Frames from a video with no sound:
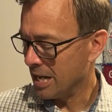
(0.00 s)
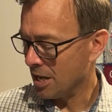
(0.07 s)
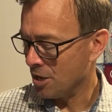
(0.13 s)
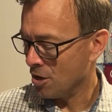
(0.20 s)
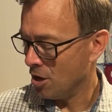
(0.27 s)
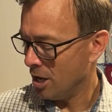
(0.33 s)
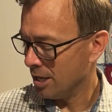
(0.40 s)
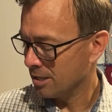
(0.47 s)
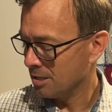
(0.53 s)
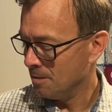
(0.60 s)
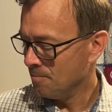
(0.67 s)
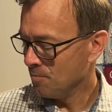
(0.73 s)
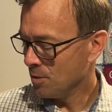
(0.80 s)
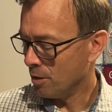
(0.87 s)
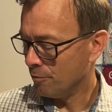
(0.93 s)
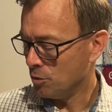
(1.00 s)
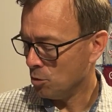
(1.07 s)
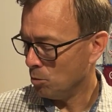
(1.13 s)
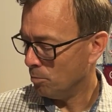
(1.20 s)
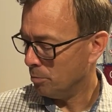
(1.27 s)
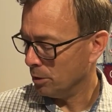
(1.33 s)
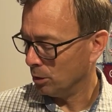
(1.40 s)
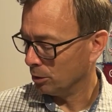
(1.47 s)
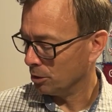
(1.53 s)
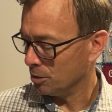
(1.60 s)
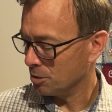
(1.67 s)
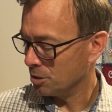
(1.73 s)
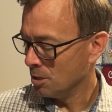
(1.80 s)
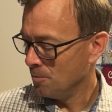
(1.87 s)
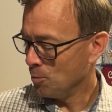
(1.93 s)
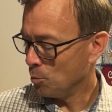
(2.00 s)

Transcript: at naught of you builders,